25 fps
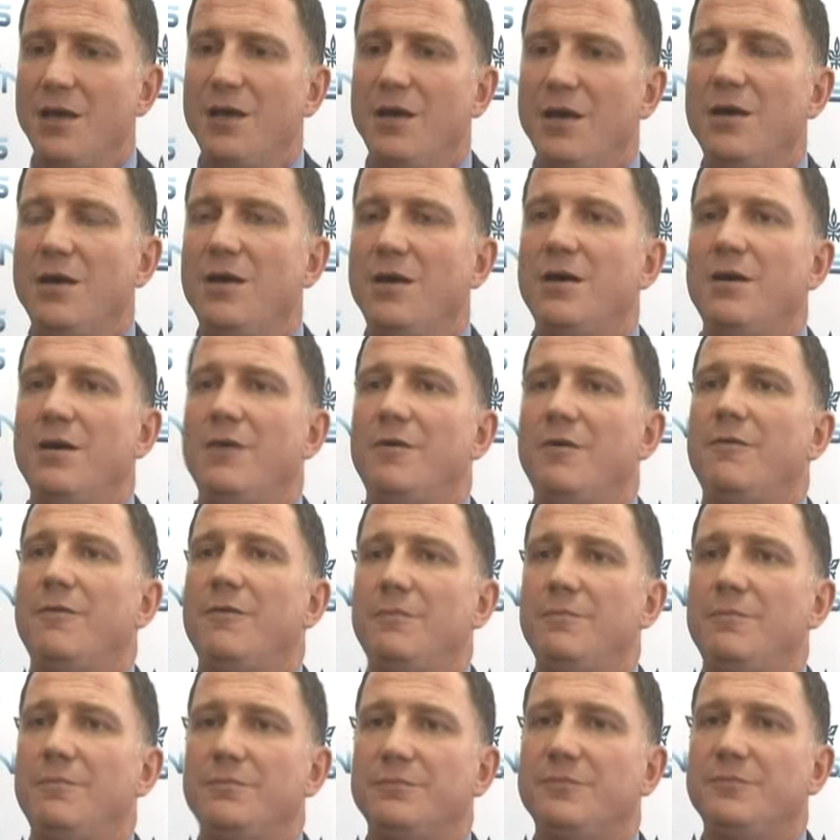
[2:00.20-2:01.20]

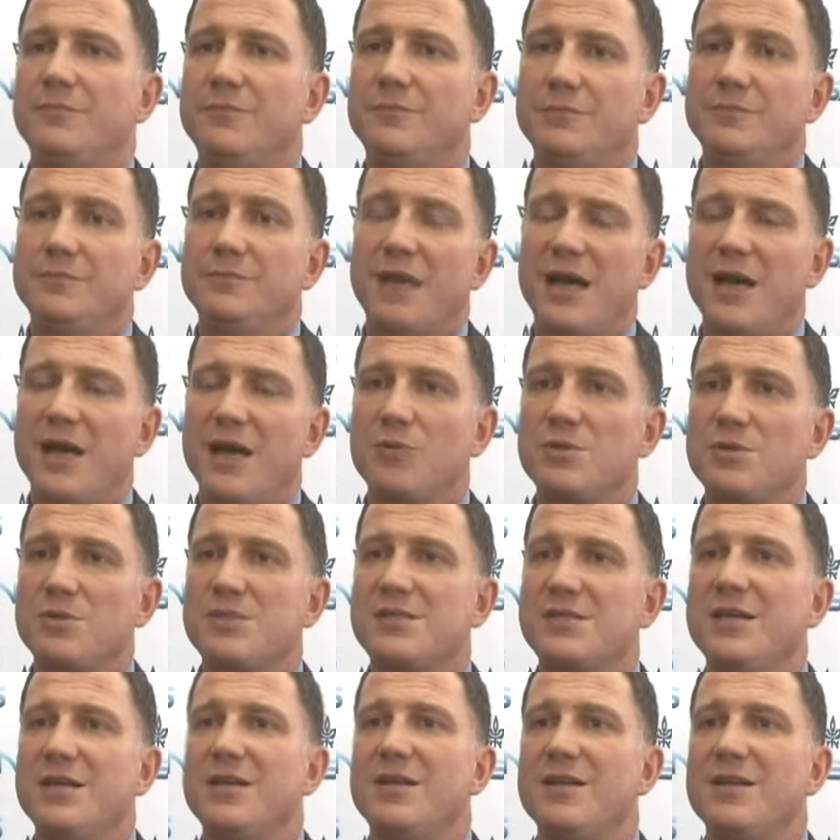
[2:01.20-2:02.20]
I would
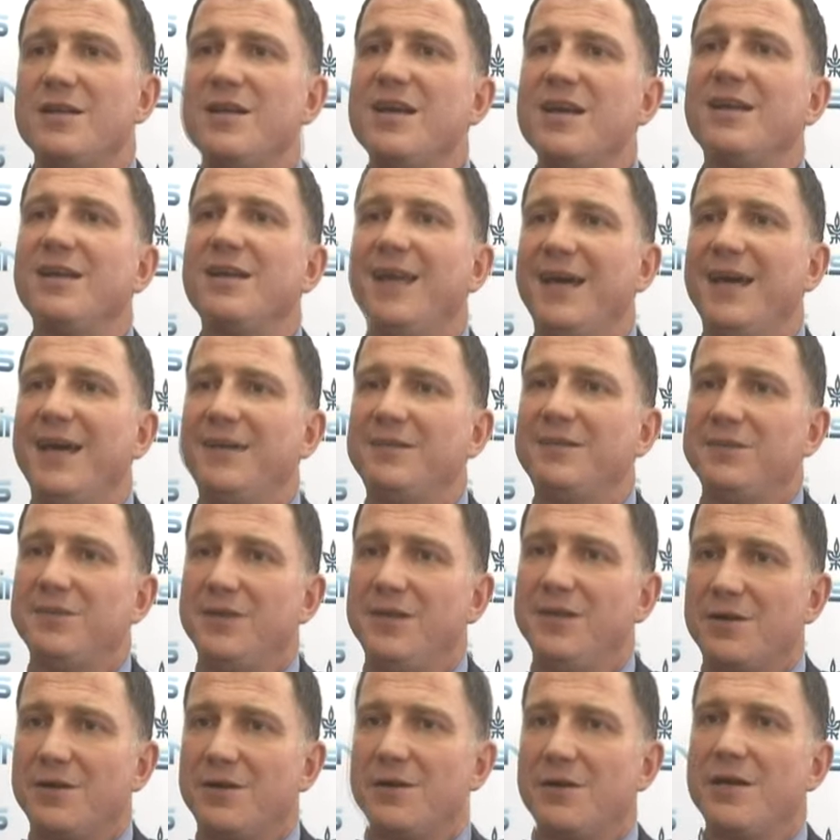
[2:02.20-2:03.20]
say, the
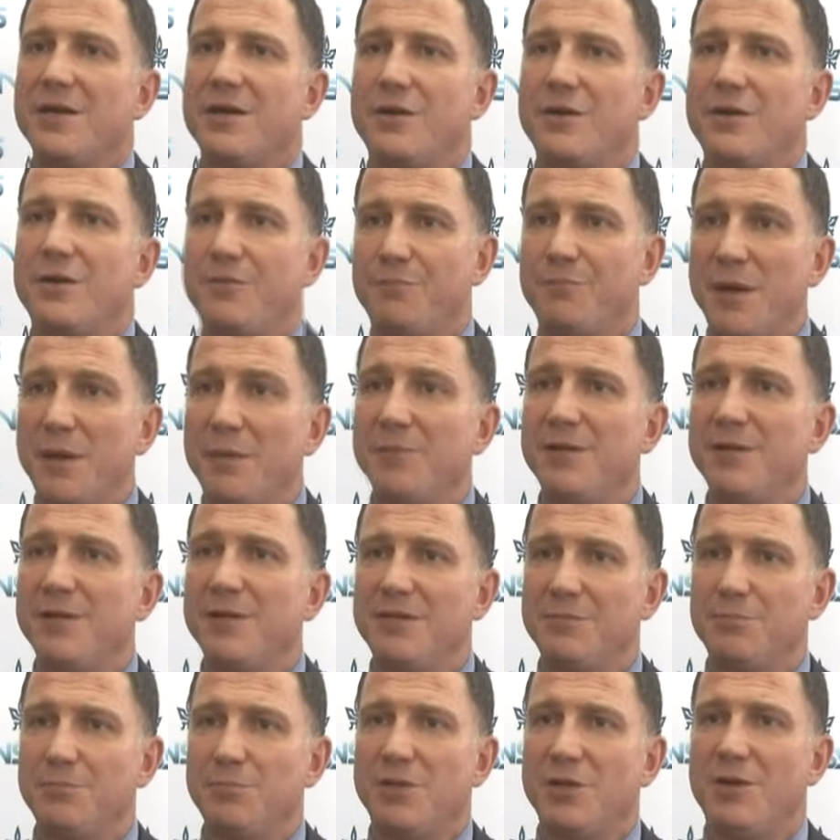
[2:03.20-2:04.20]
neglected area of
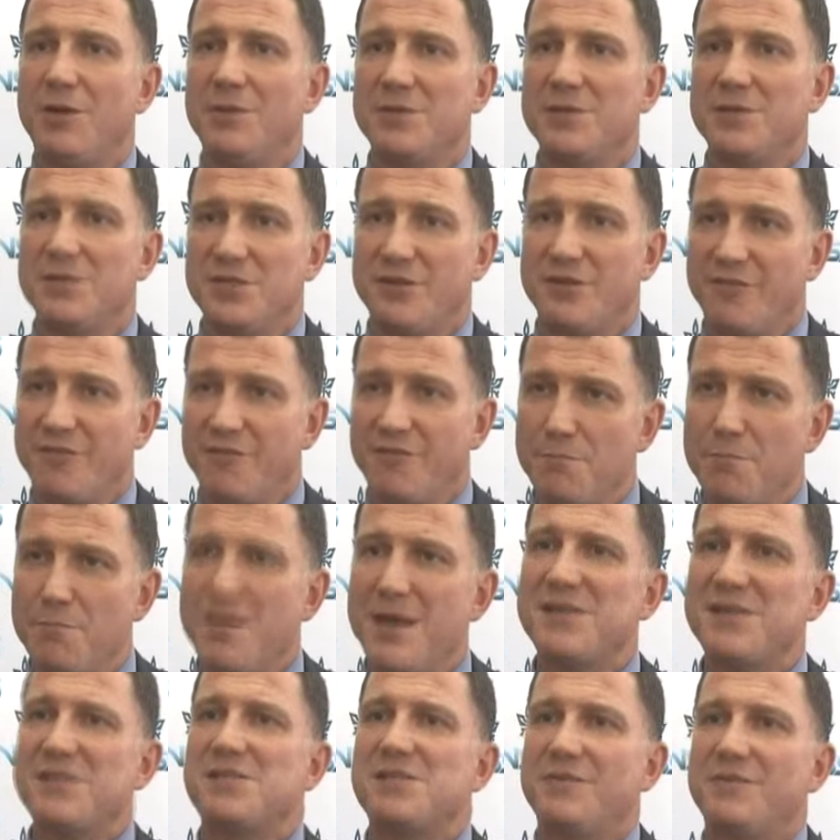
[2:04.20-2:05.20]
public diplomacy, of
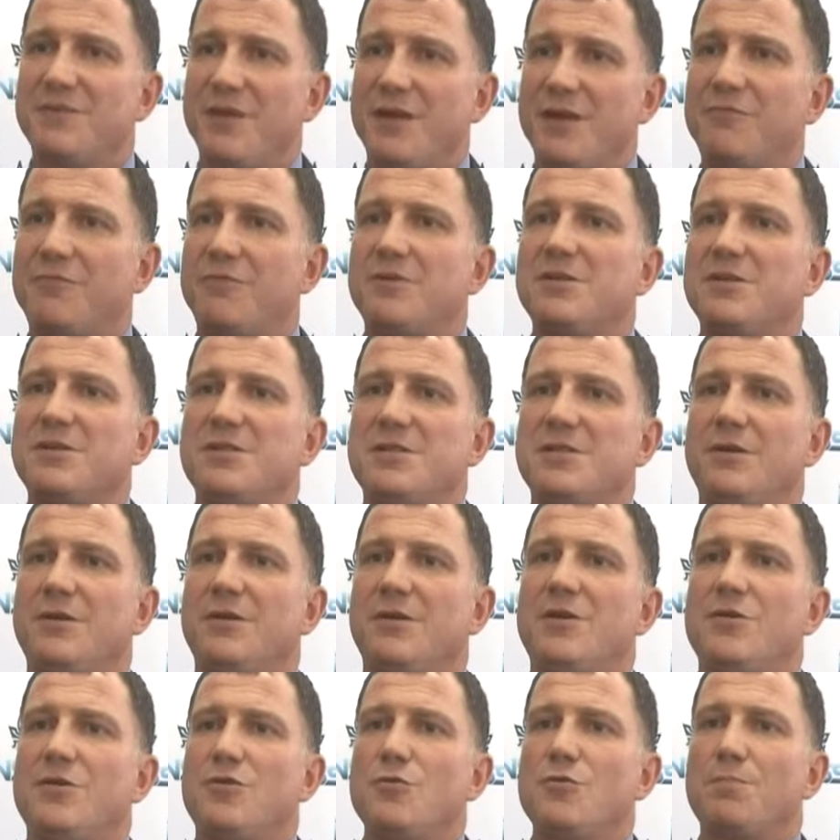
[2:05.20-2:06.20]
massive efforts in
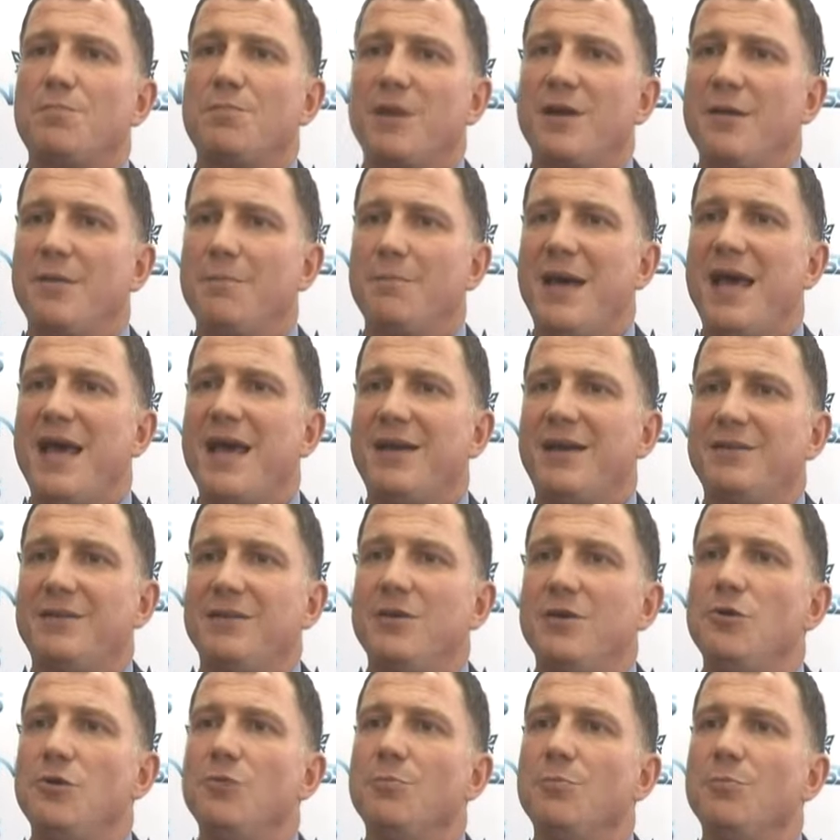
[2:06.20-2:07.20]
order to bring back
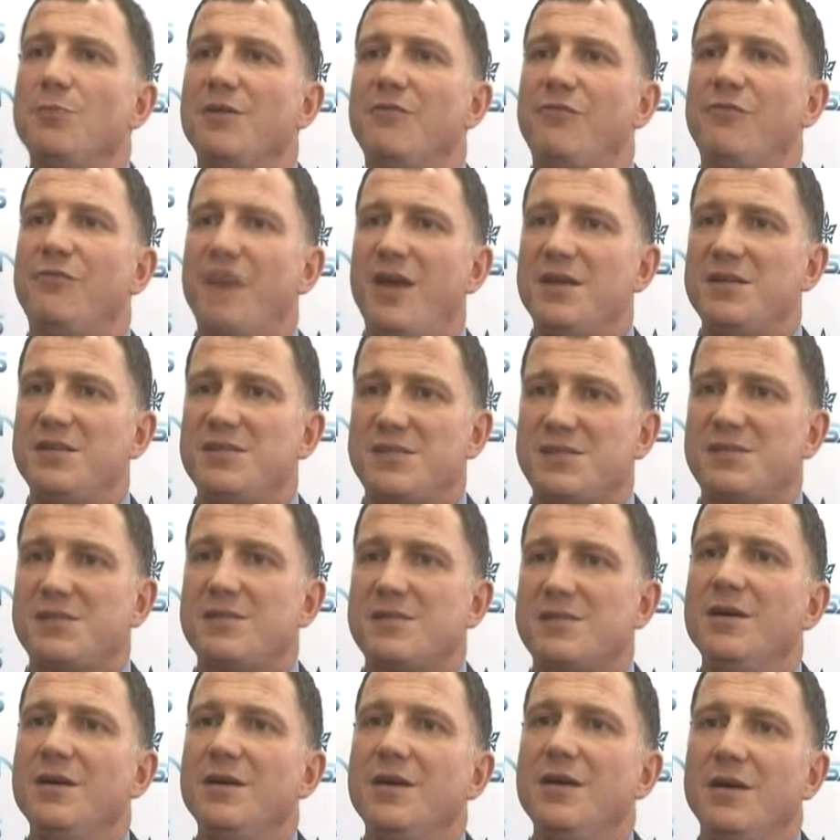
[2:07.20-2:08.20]
the human
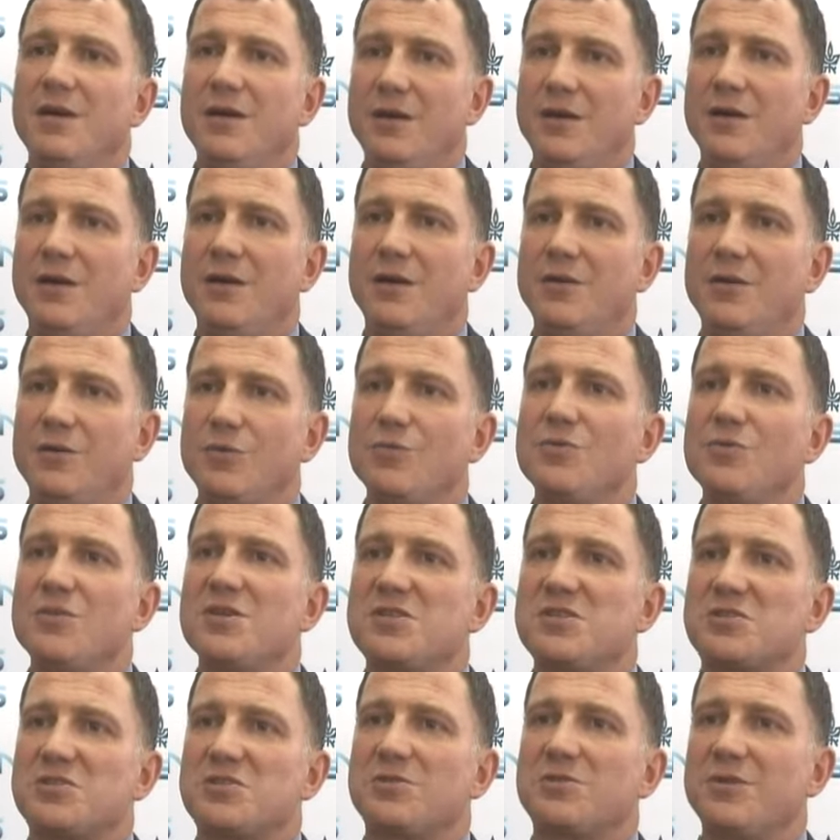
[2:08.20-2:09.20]
face to
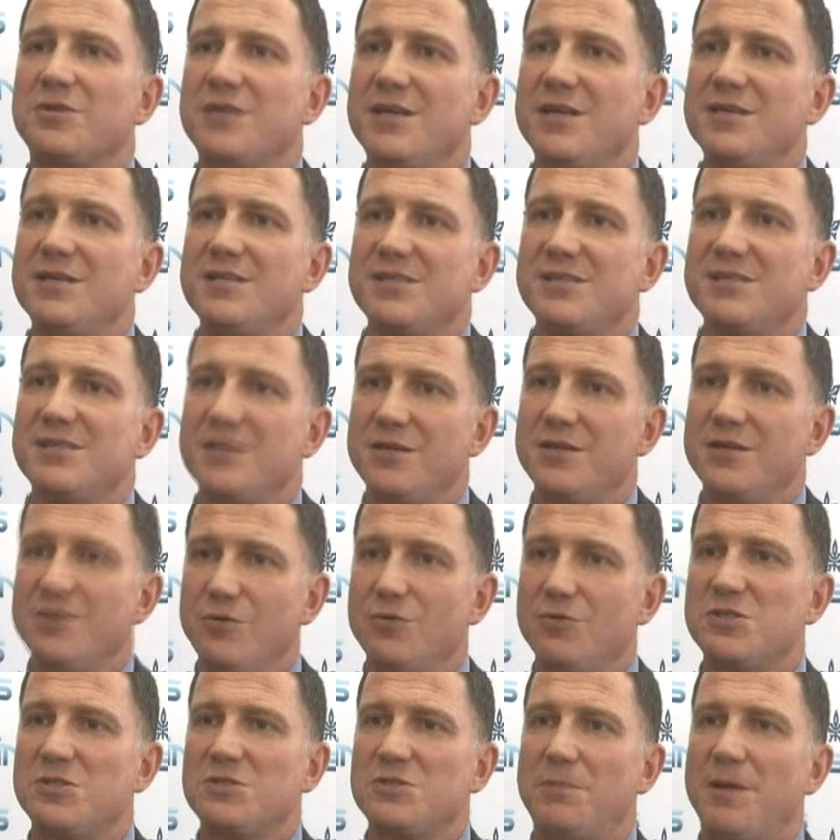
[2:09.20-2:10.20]
the screens and
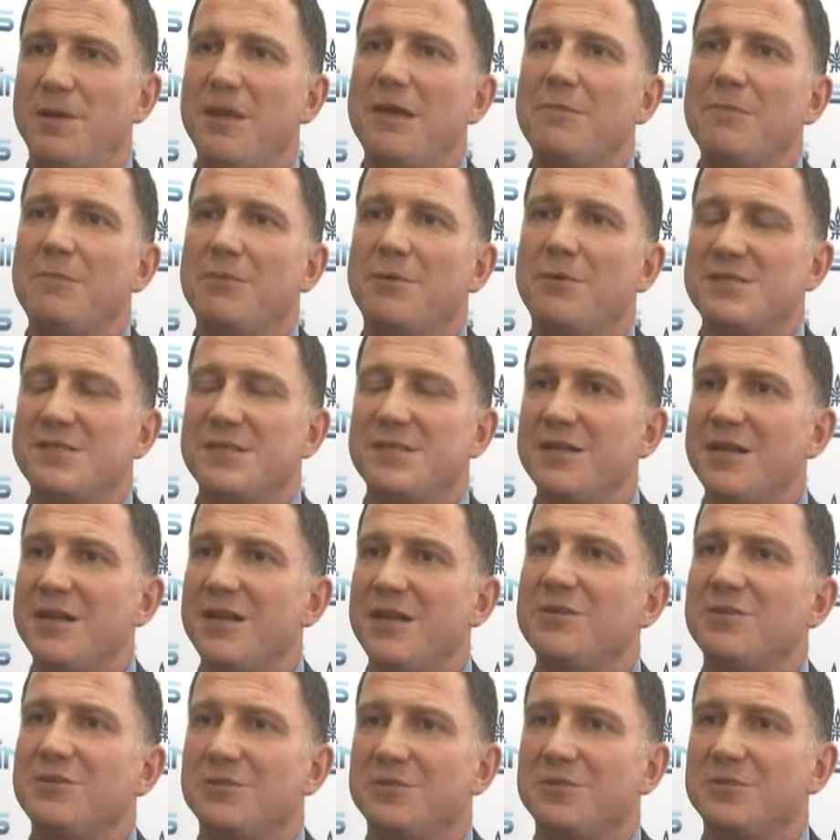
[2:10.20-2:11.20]
newspapers
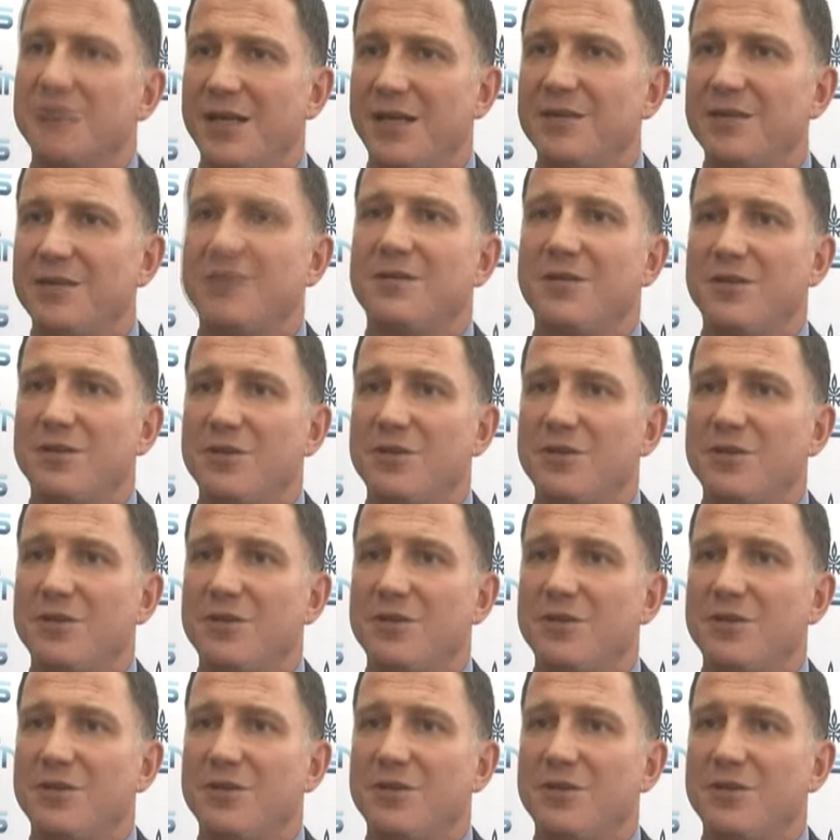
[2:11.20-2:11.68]
and internet,